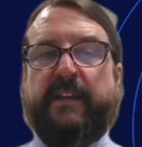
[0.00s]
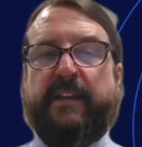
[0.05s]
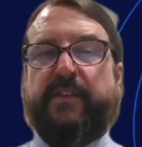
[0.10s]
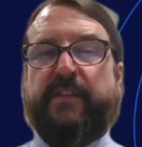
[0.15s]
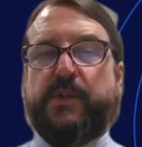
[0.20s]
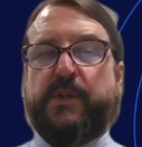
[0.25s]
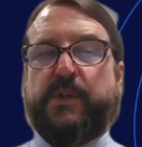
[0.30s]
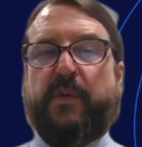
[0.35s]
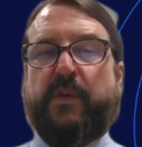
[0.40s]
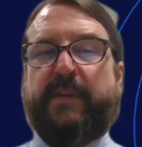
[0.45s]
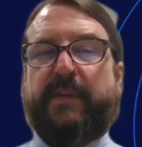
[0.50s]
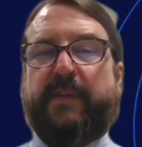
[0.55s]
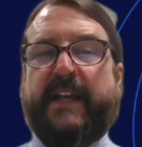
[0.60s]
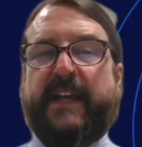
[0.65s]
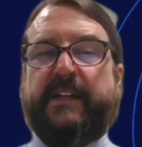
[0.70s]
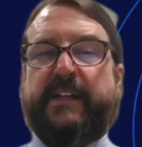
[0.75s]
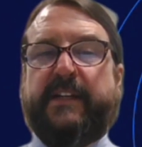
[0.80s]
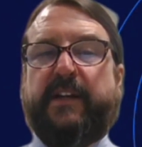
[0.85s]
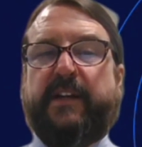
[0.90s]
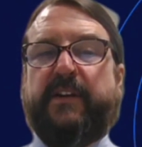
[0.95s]
The Virtual
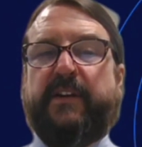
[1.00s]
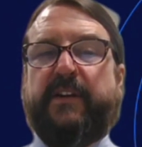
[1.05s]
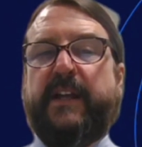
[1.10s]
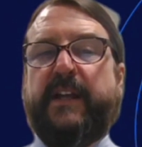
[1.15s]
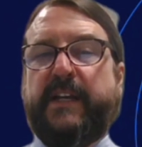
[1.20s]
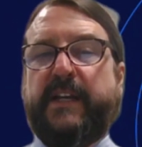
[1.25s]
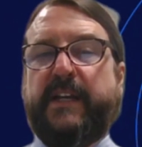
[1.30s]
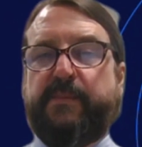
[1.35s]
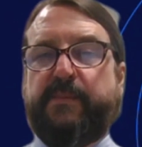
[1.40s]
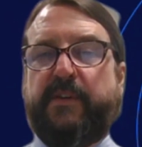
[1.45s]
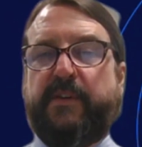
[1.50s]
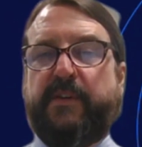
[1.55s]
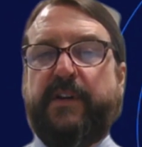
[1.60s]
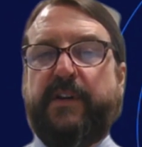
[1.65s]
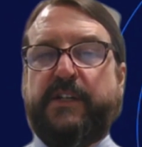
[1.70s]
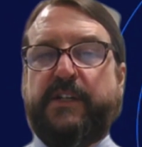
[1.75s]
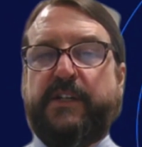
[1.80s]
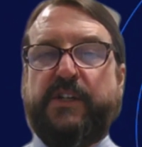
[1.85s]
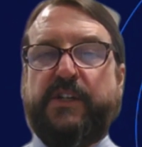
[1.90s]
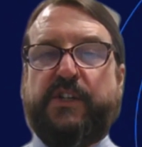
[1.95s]
Planetary
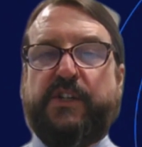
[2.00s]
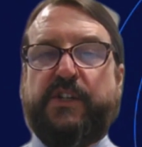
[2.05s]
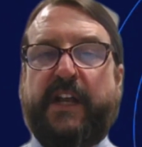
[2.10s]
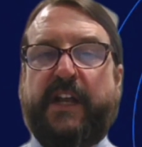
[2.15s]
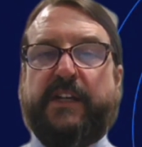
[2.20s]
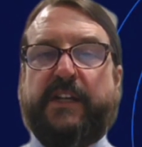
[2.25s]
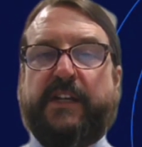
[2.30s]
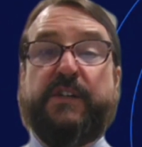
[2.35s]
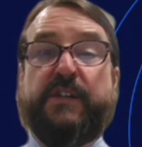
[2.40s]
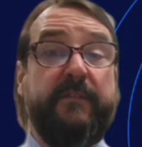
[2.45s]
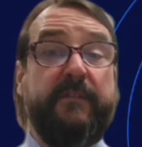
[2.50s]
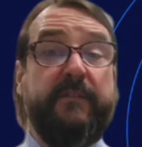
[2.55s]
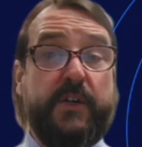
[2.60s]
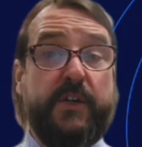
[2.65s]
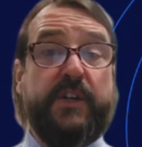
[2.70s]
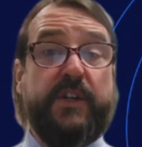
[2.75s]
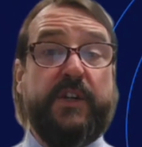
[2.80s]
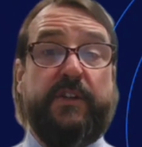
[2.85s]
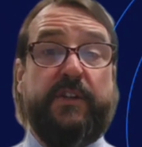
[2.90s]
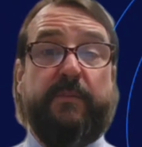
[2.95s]
Exploration Challenge
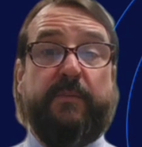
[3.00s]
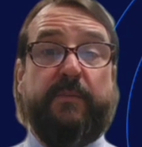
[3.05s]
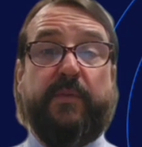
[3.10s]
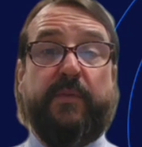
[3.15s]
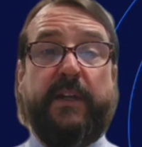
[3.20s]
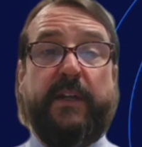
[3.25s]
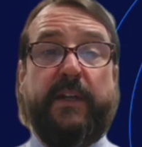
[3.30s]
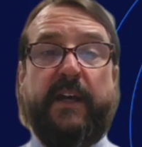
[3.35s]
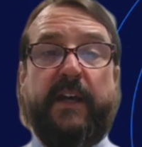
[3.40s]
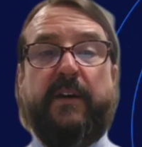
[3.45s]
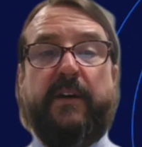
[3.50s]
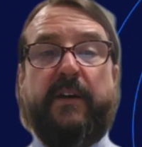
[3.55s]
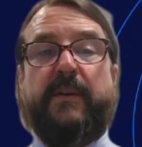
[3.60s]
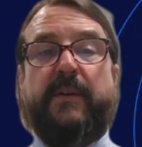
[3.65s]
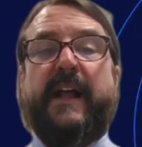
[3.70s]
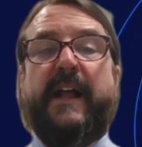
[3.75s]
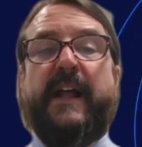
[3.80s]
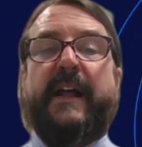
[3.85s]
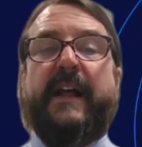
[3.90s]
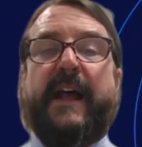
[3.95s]
version 2.0
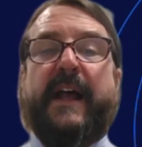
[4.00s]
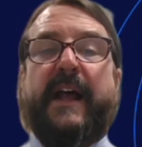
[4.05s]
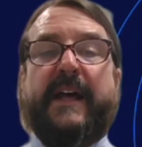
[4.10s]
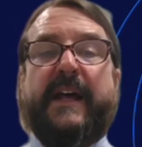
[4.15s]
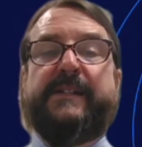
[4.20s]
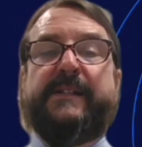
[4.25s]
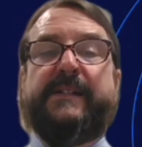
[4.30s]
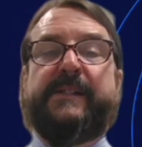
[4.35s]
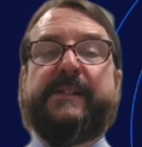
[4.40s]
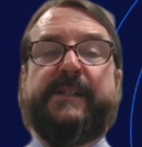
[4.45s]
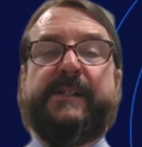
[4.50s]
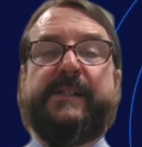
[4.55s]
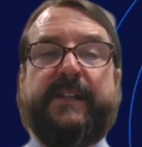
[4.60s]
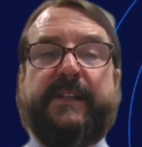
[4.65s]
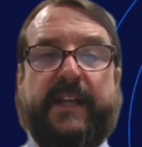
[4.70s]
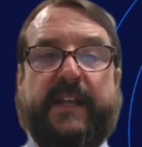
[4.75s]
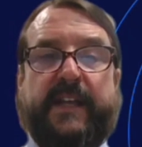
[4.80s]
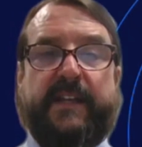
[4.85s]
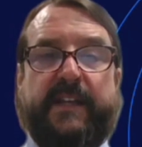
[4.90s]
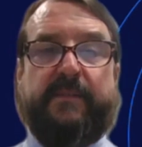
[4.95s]
asks
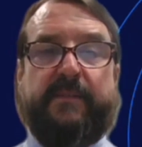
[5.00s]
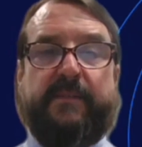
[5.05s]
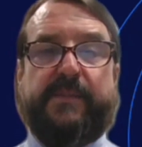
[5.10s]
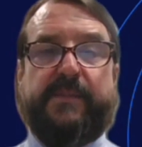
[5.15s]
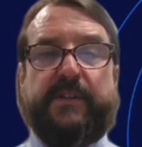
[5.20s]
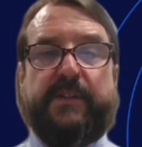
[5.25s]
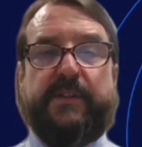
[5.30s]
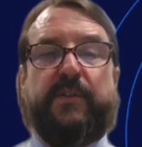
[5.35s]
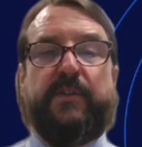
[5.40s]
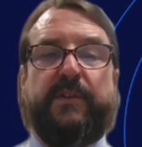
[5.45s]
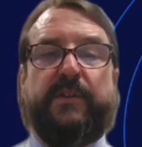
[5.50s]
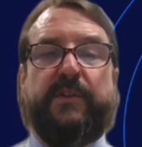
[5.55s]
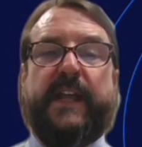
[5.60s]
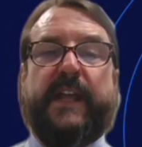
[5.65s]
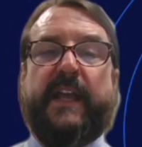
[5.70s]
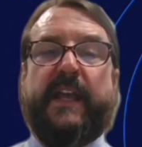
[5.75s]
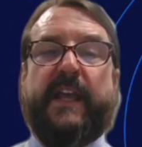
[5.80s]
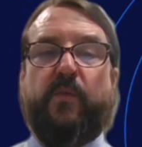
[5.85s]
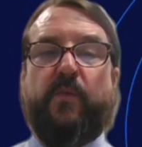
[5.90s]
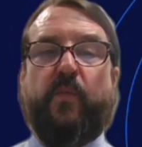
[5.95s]
teams to
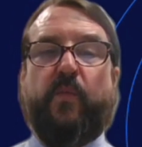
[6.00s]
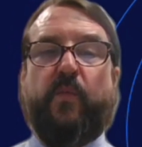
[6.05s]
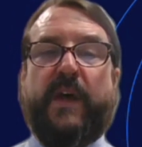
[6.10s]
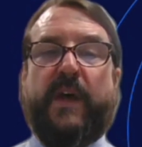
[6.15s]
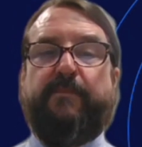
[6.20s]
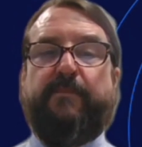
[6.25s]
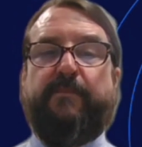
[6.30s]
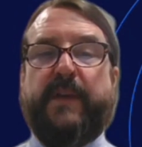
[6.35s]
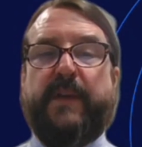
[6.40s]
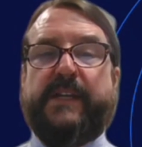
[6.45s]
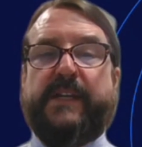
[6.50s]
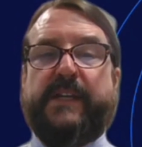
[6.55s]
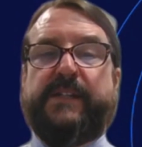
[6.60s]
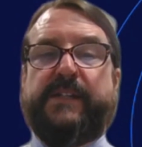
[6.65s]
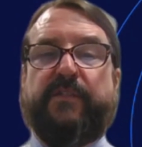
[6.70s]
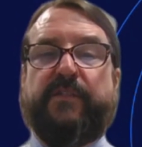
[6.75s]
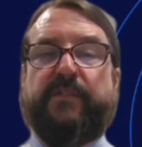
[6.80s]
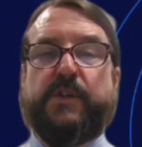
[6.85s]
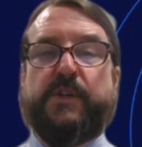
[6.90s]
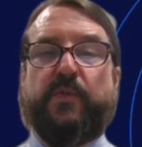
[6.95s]
create
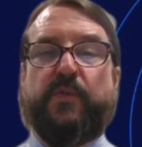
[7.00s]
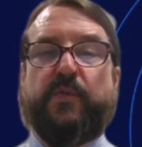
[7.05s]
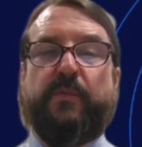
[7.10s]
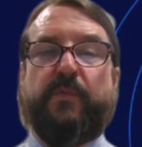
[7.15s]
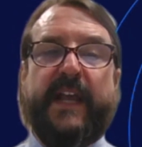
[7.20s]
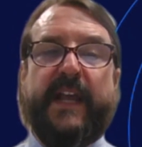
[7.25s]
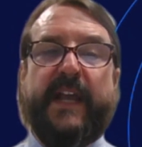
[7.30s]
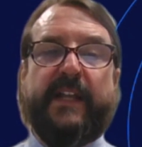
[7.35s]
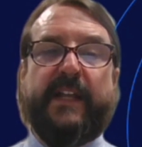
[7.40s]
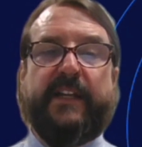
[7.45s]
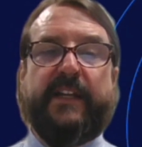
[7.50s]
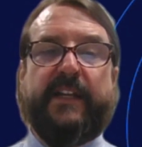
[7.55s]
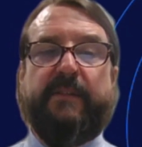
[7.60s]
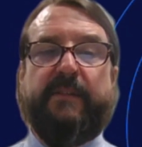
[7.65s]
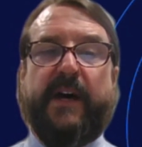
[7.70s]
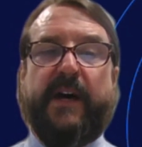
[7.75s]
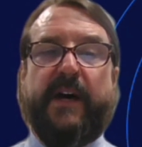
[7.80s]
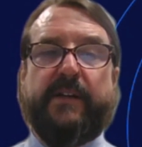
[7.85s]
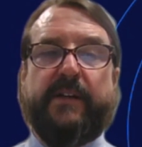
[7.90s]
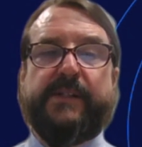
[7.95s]
web-based virtual reality
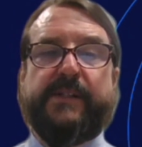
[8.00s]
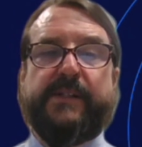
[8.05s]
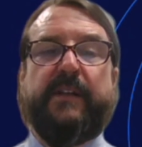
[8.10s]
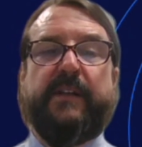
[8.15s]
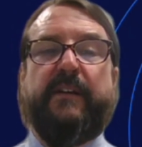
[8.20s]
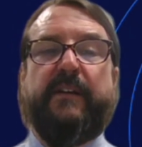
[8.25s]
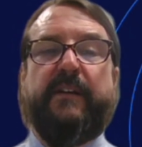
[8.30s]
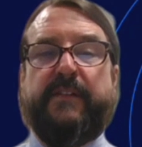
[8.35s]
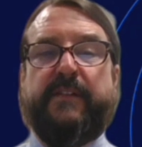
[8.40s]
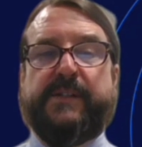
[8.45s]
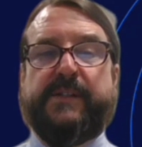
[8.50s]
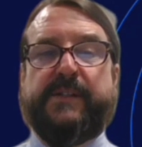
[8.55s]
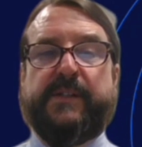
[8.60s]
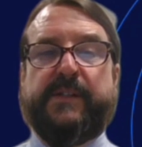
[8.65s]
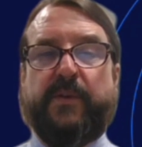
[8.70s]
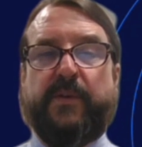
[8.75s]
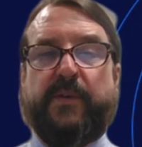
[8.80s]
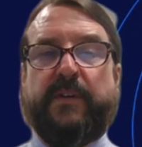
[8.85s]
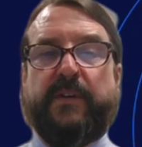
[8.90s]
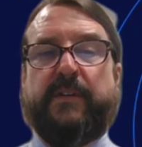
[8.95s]
models of
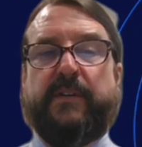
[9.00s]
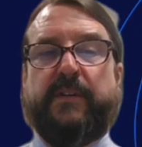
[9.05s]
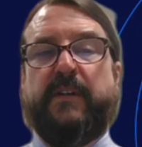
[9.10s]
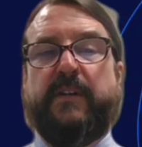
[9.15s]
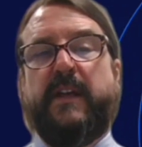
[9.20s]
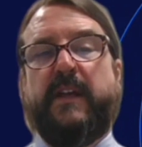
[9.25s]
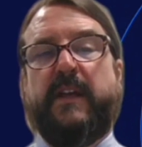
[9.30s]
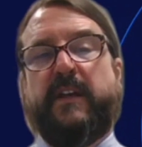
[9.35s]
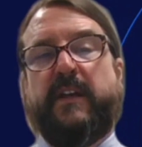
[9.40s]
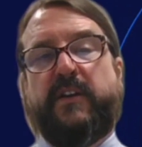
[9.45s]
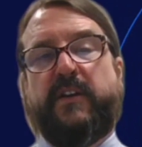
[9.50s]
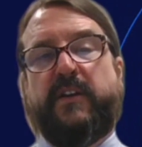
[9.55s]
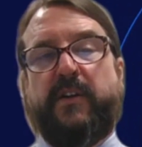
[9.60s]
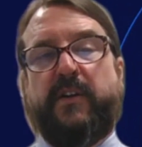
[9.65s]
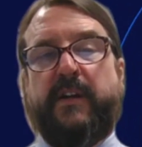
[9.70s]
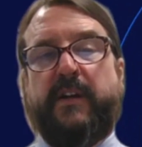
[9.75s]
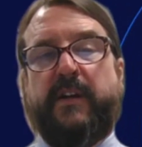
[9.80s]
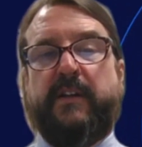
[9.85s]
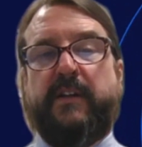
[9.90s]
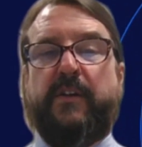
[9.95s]
historical,
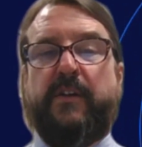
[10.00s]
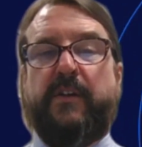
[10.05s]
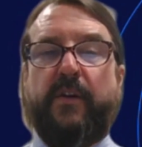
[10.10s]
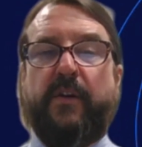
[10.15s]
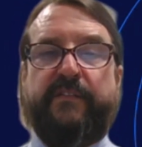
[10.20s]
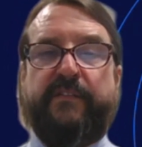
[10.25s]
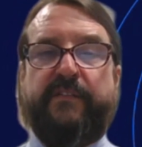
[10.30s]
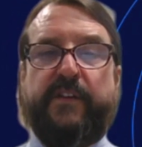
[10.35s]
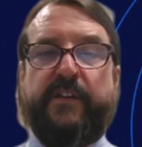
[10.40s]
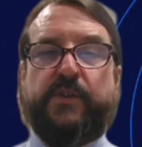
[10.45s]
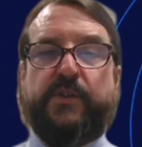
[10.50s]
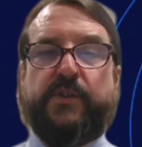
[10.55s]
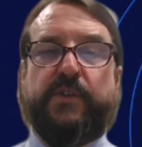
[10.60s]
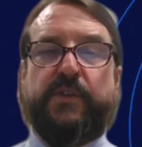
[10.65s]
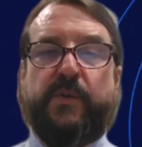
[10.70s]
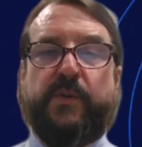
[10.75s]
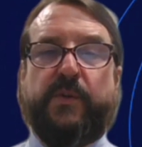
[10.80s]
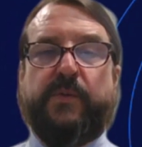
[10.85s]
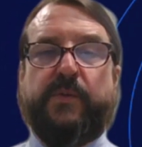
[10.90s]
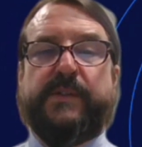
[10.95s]
current, or future
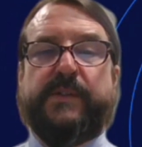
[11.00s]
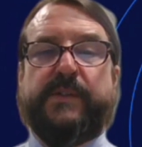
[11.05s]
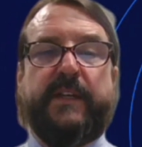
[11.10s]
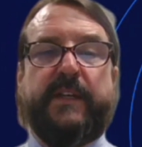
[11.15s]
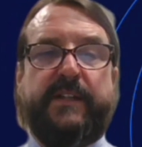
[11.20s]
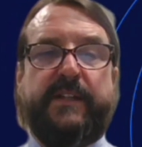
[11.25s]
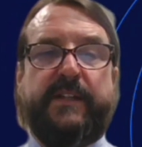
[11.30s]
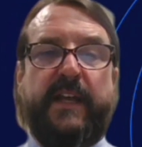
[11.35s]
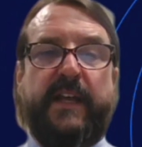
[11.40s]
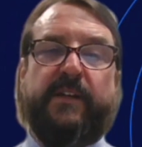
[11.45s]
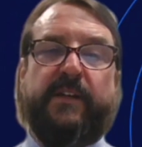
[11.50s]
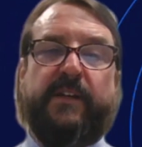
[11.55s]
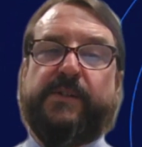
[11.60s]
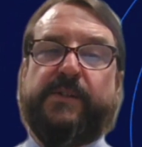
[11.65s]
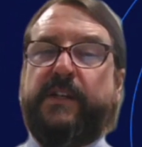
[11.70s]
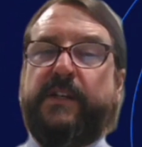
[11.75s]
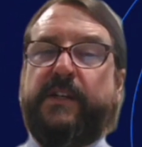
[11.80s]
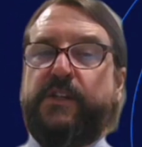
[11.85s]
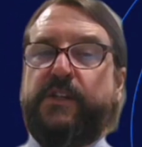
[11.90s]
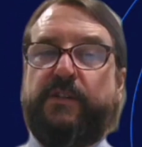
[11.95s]
tools,
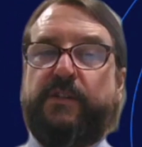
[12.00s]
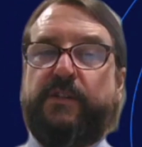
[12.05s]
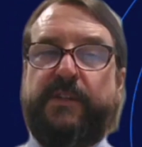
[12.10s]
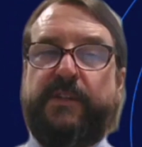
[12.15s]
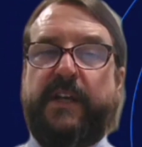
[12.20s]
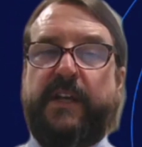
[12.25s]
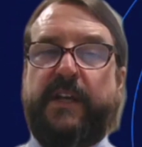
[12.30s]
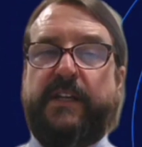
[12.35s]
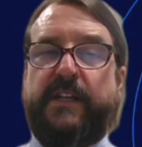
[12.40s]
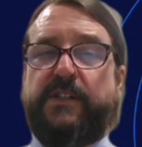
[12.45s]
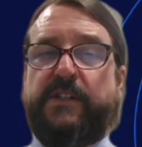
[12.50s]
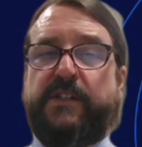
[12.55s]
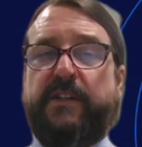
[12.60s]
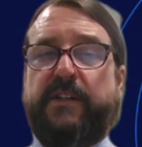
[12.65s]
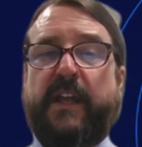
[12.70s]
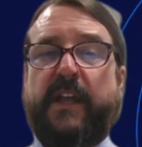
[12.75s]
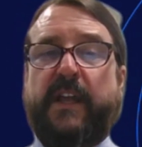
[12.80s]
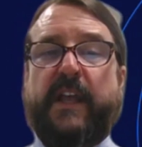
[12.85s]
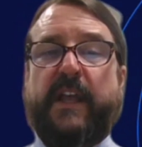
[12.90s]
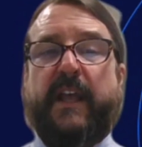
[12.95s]
containers,
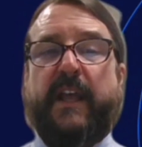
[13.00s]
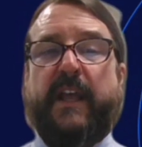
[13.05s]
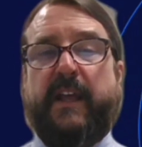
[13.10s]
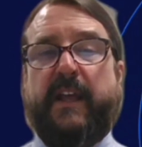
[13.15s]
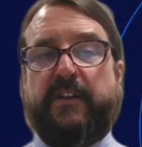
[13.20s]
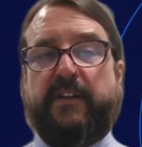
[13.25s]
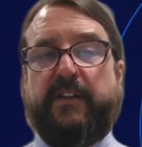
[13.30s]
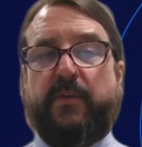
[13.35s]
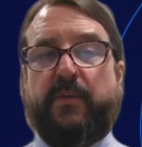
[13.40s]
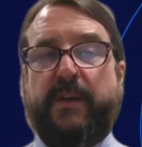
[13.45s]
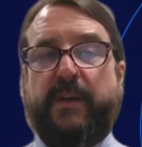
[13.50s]
instrumentation, and